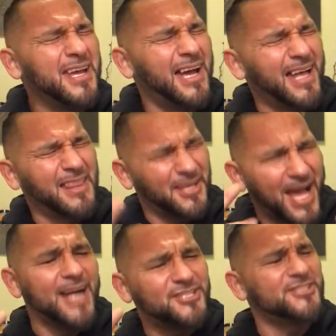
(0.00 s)
I like
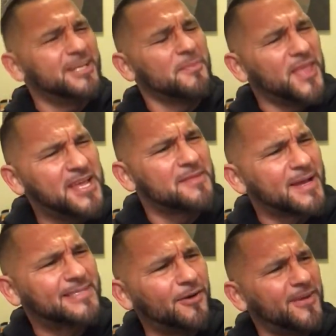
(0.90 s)
consciously am thinking to
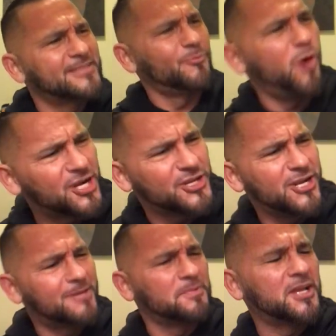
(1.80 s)
myself as I'm washing
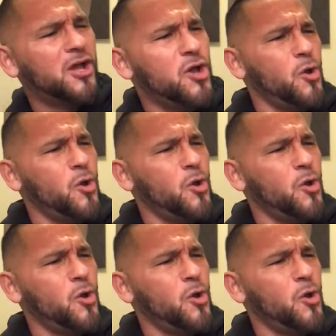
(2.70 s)
up, like,